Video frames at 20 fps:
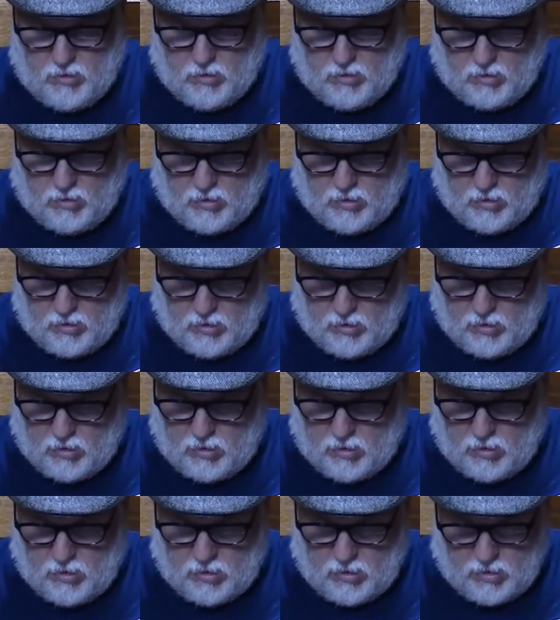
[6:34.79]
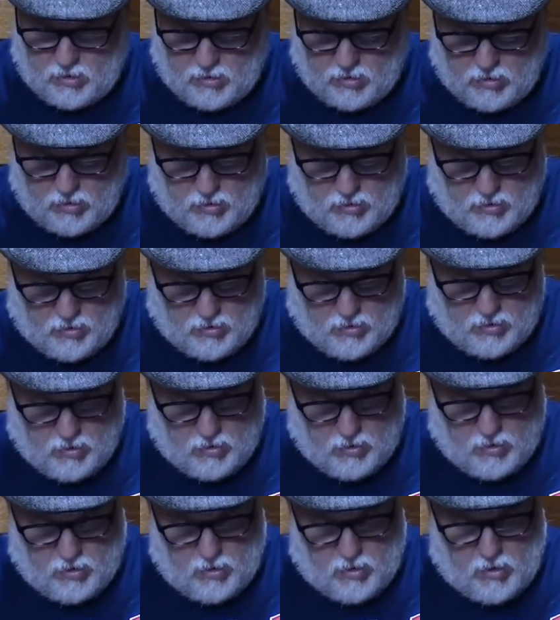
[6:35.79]
Okay.
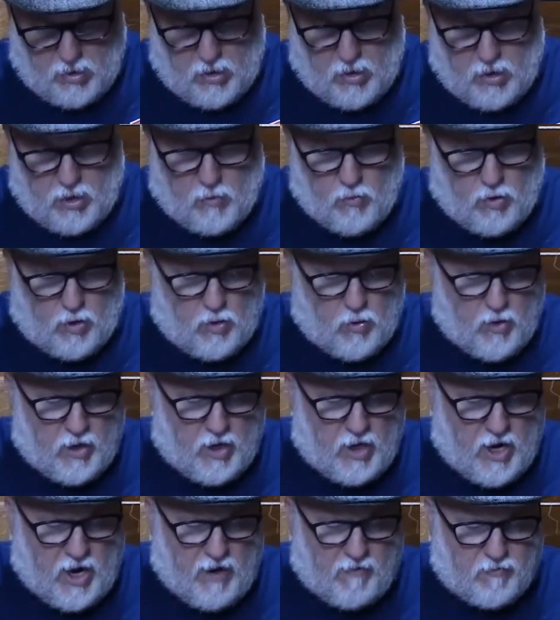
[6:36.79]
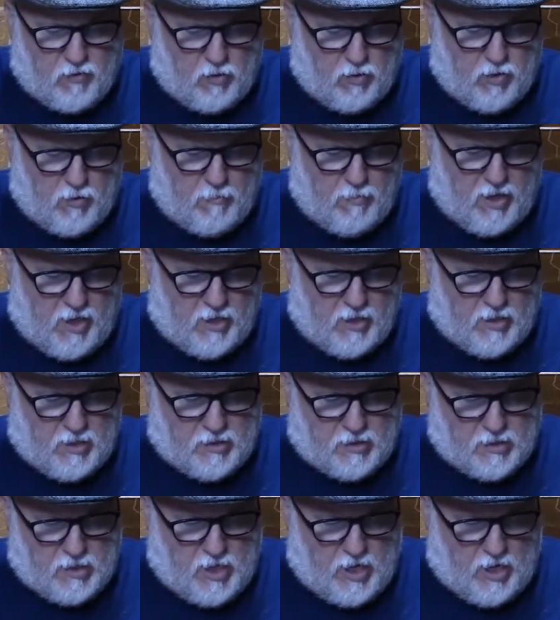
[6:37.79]
And we're going after the
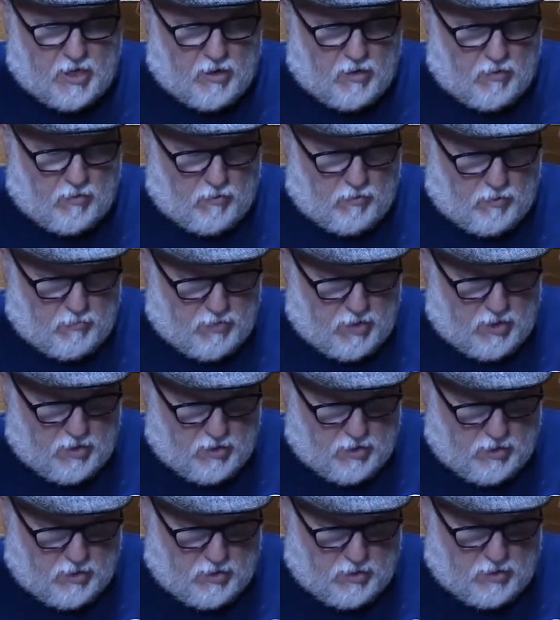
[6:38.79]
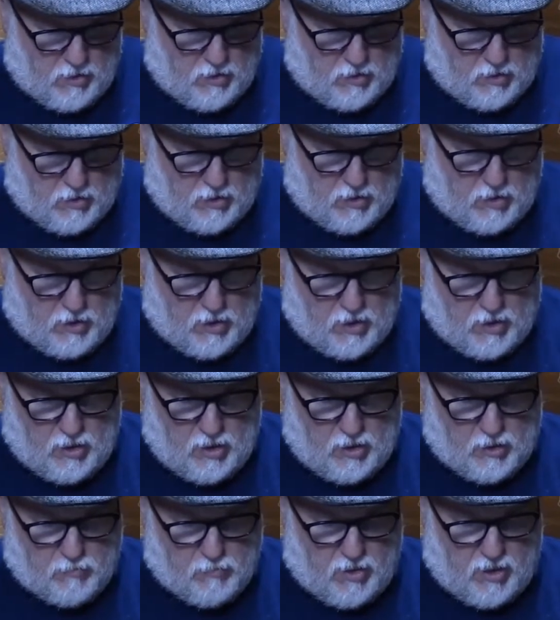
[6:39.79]
buttons now. The buttons. Let's get
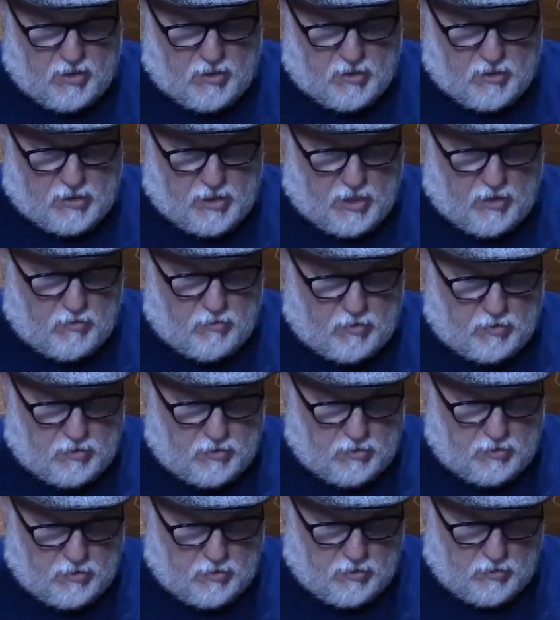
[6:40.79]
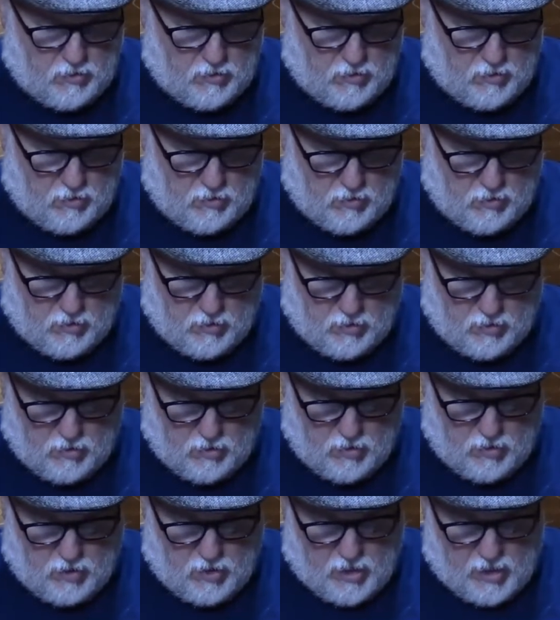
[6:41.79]
these buttons out.
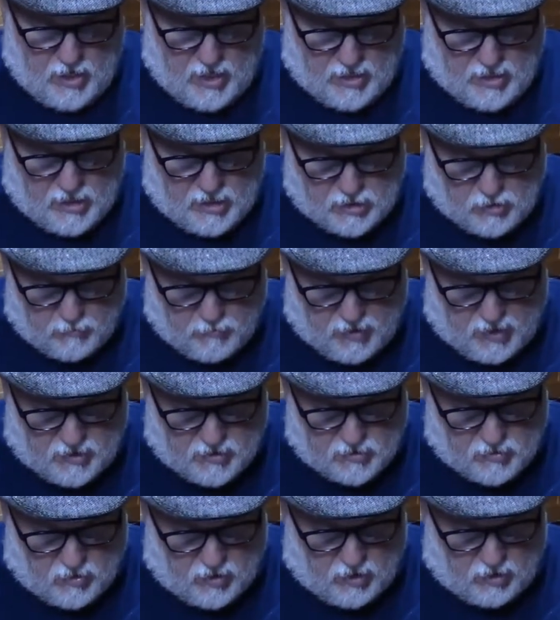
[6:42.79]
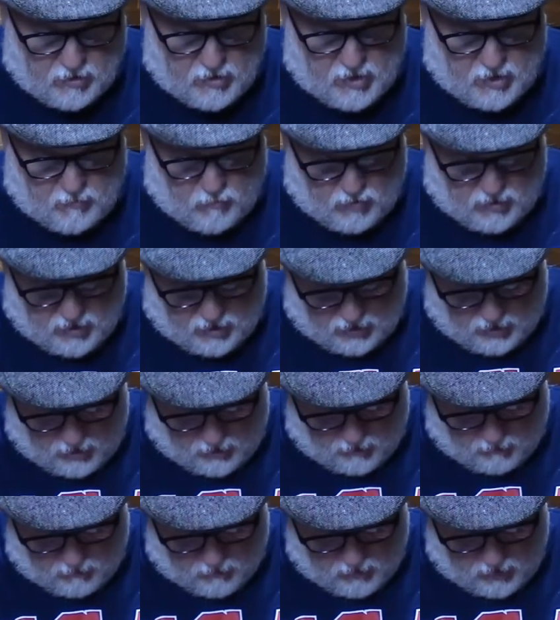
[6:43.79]
And these buttons are held in with a
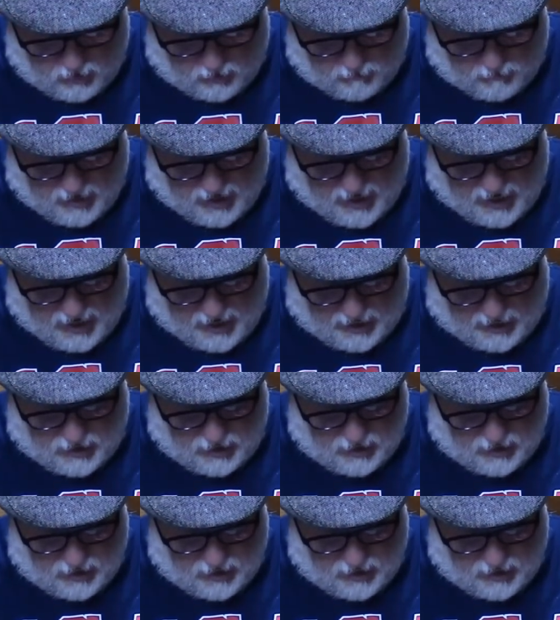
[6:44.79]
little bag.